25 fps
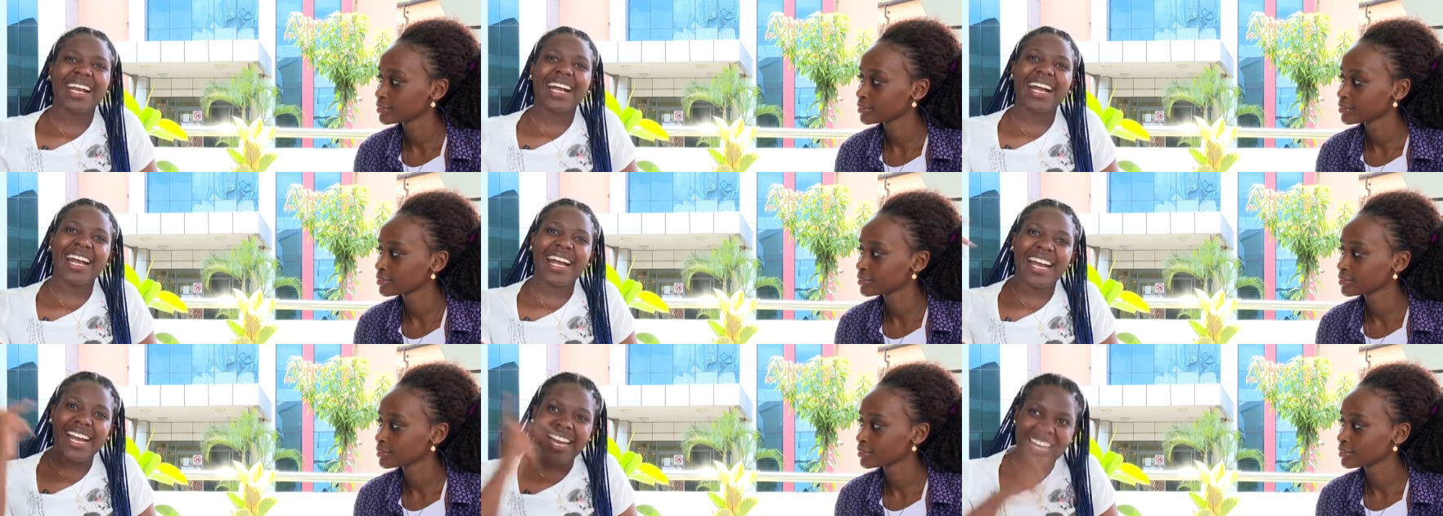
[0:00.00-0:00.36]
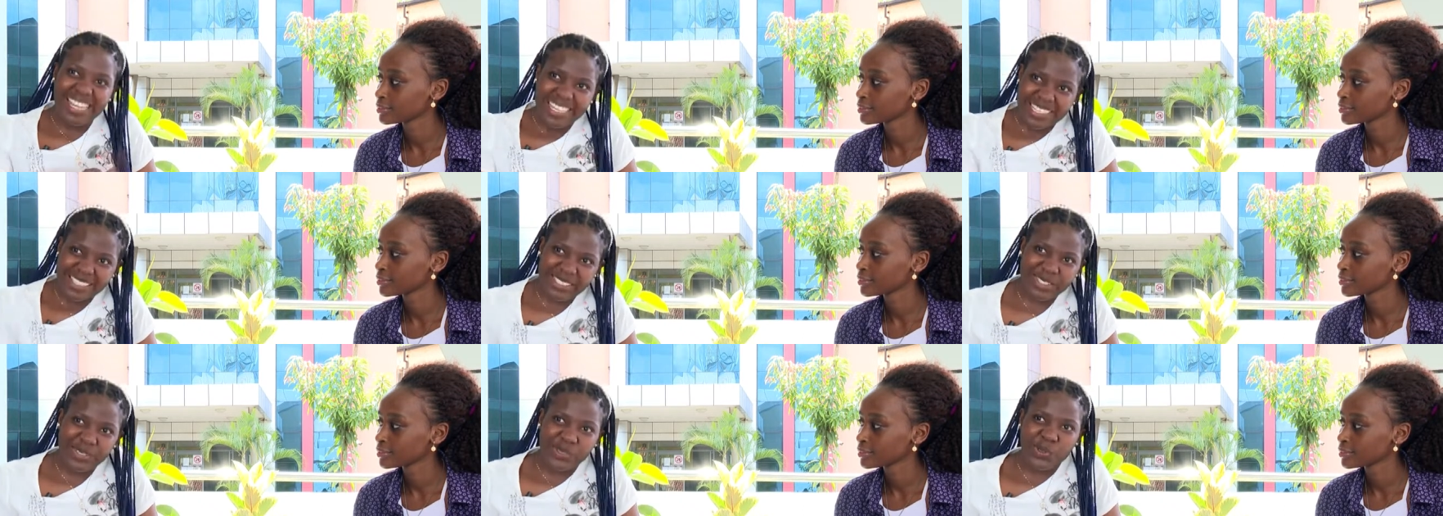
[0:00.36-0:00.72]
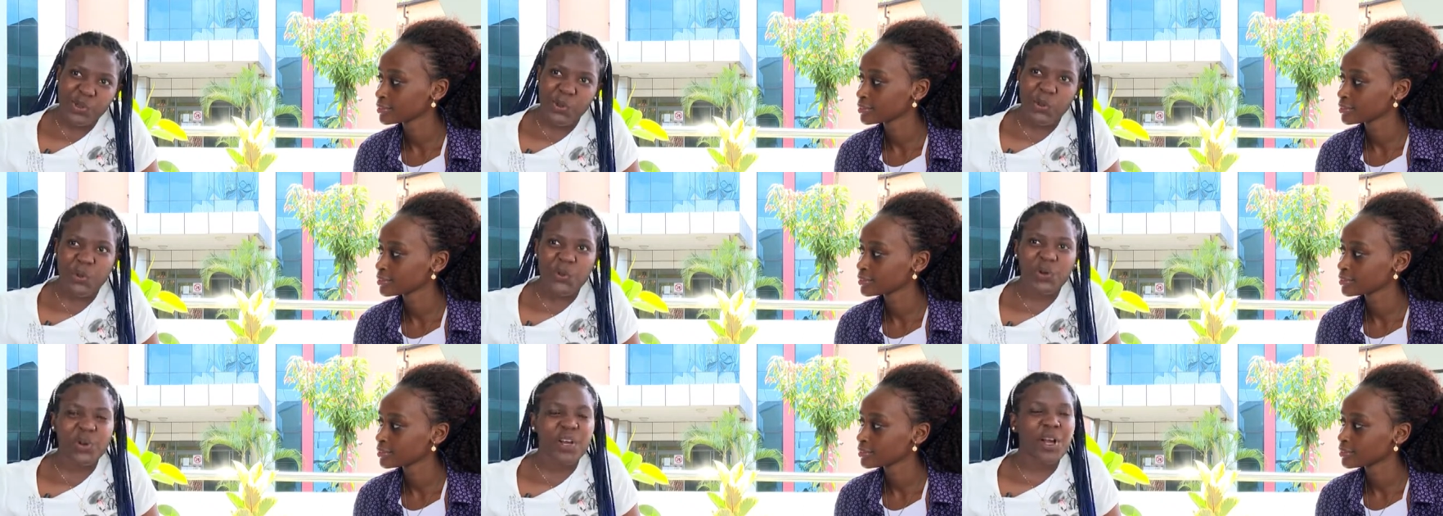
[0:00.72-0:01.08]

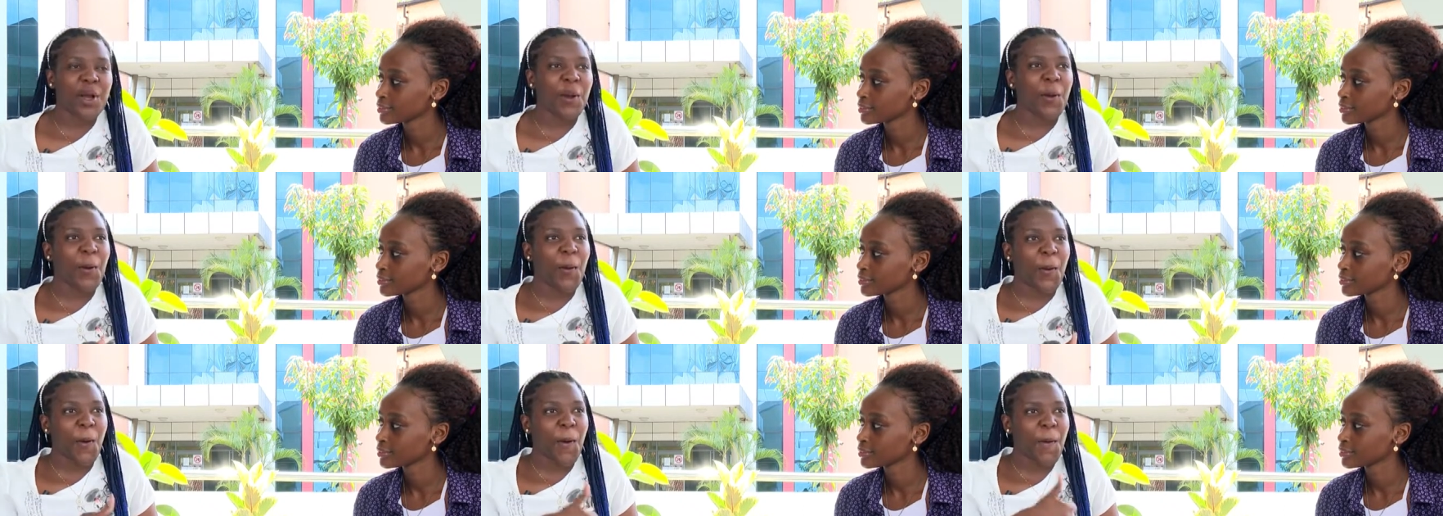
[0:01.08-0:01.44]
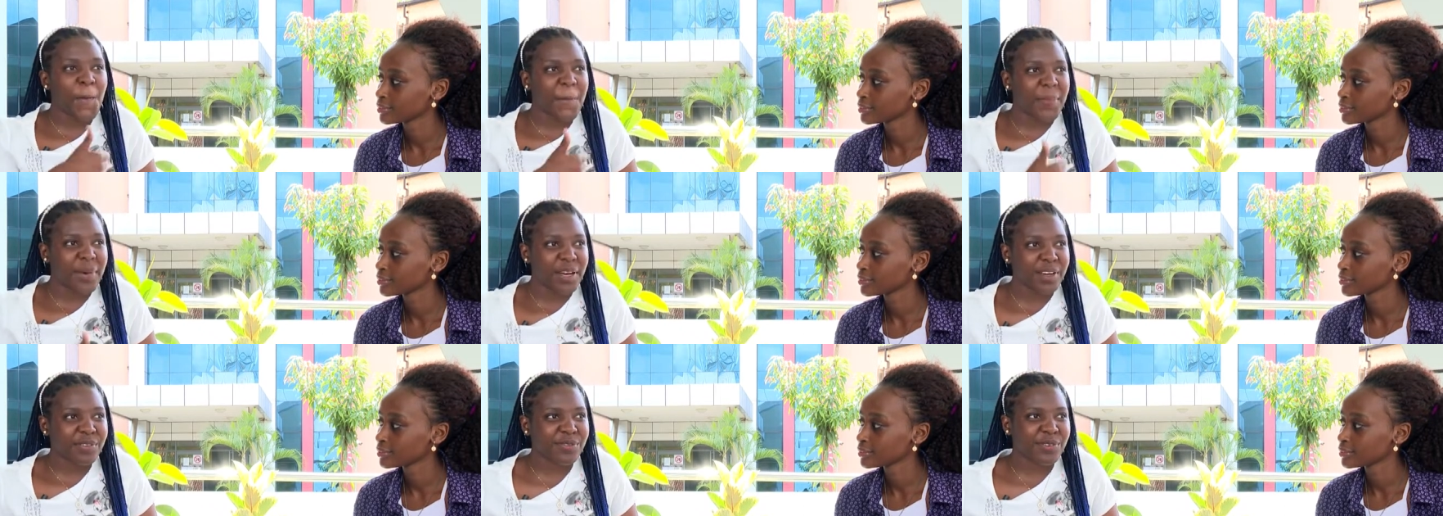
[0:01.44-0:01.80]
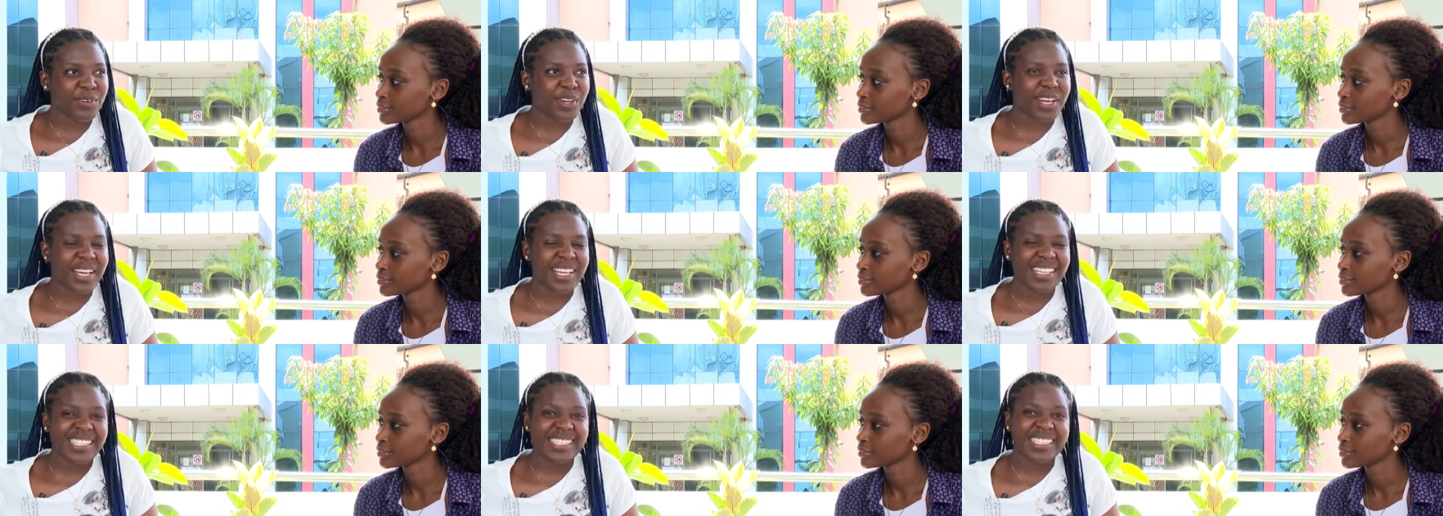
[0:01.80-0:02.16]
Speaker 1: cancel. Go back for
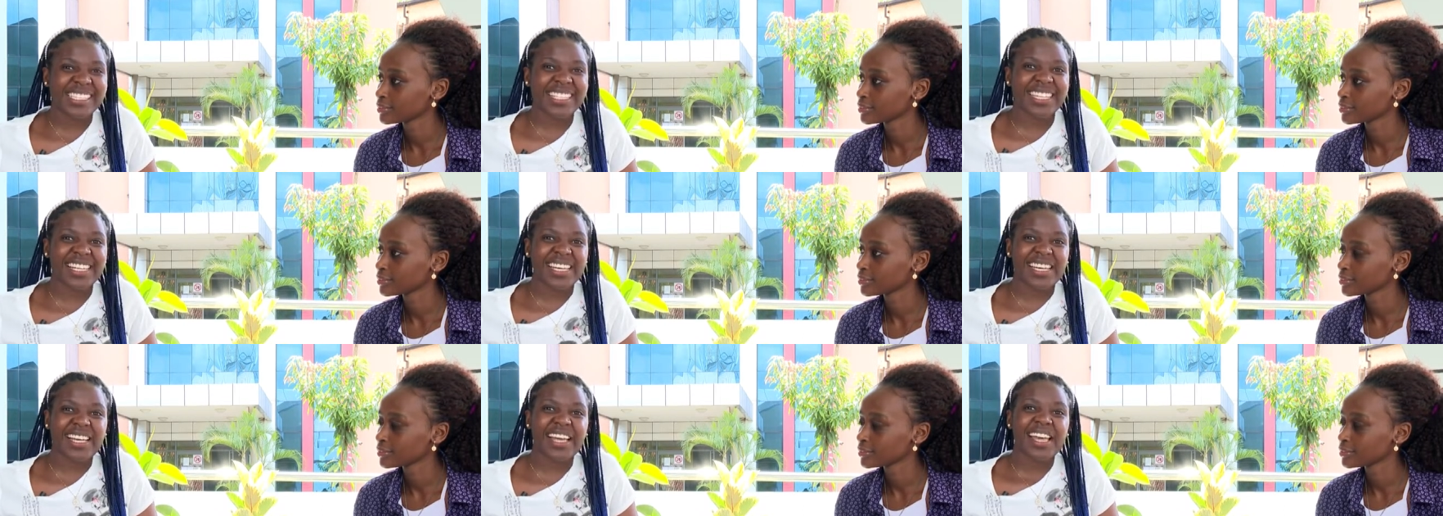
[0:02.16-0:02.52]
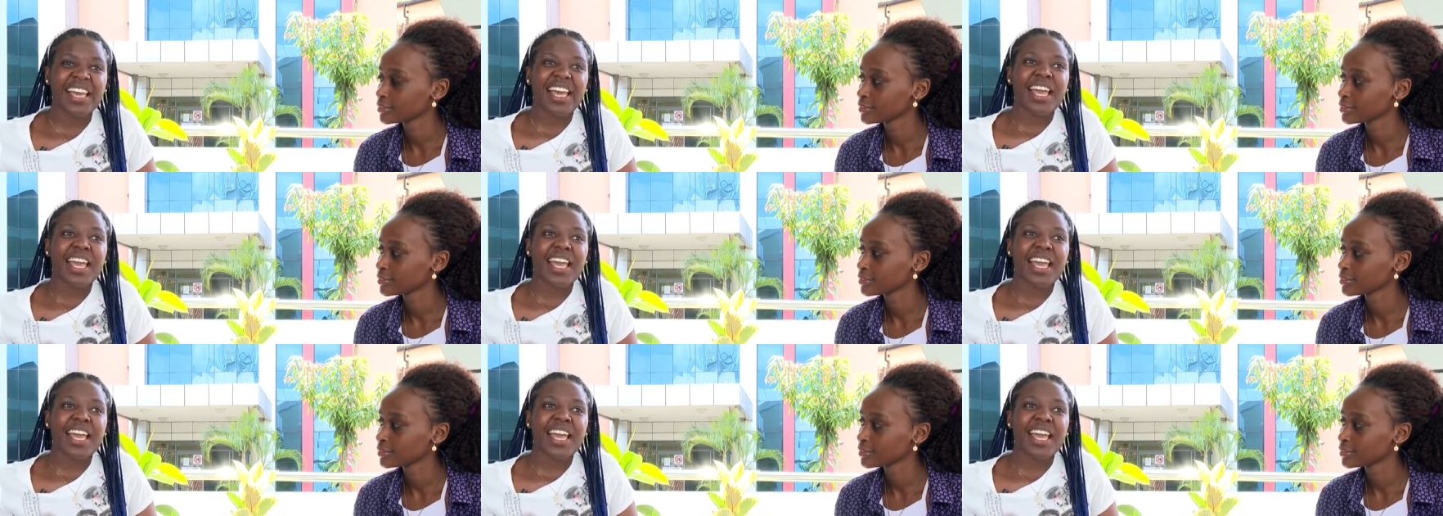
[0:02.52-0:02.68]
canceling